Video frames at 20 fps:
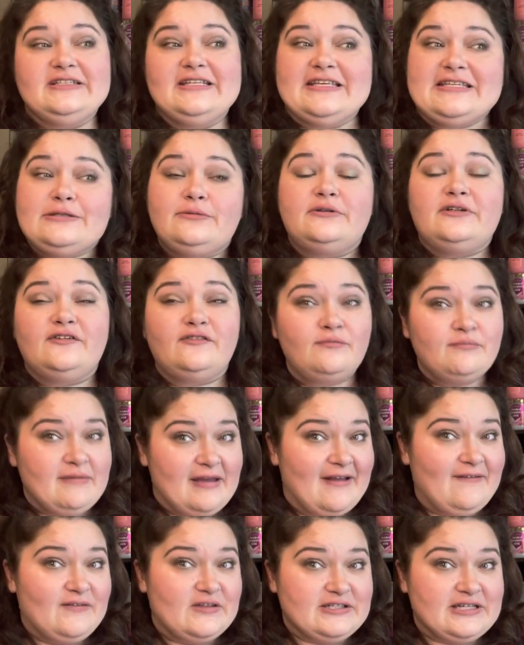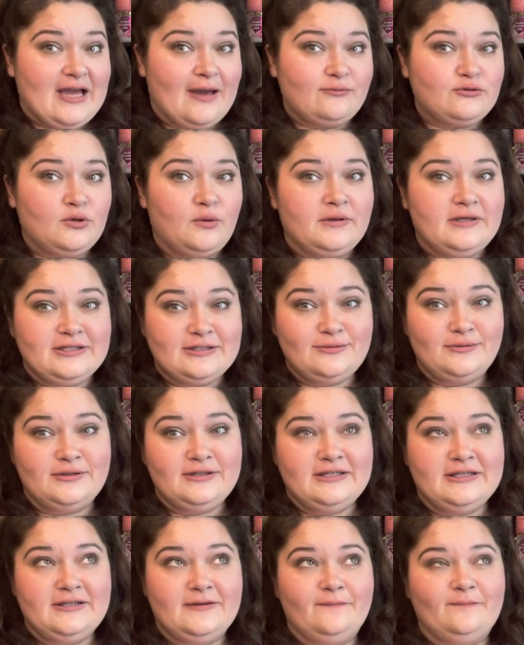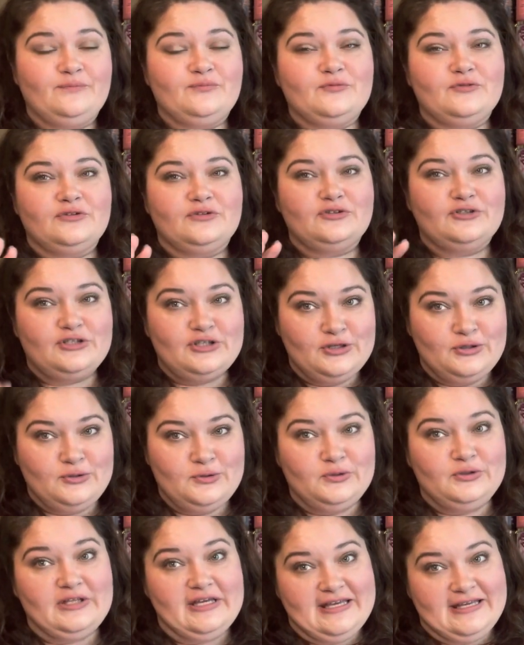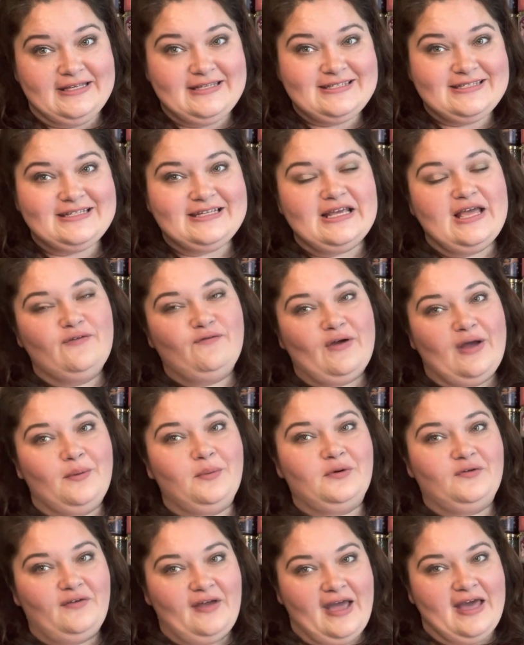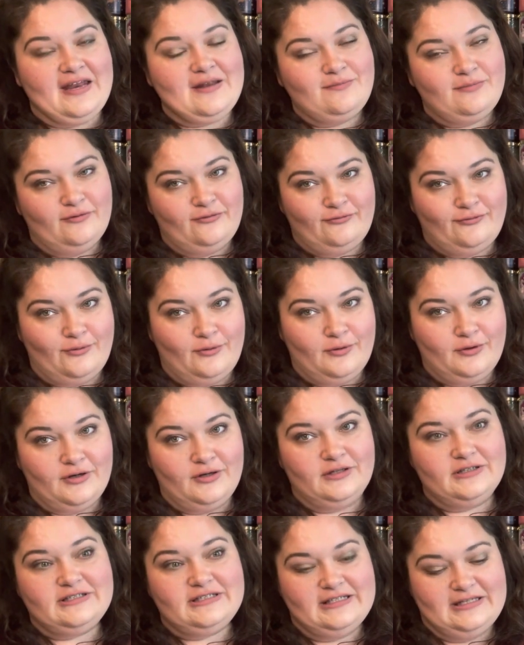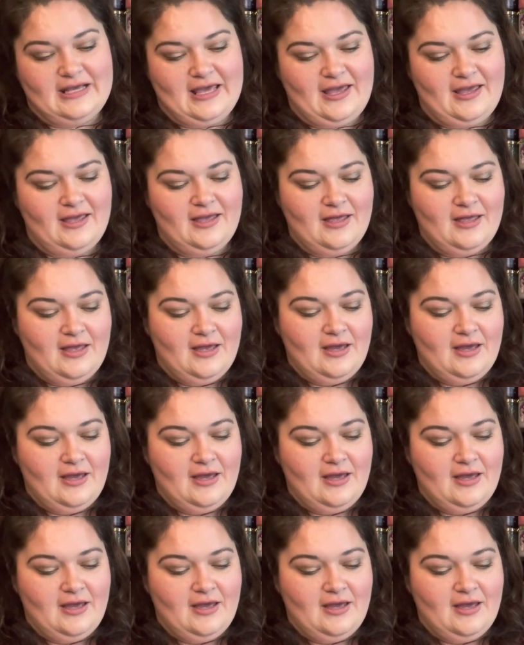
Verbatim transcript: This would have made the top twenty twenty-two list if I would have had it before today.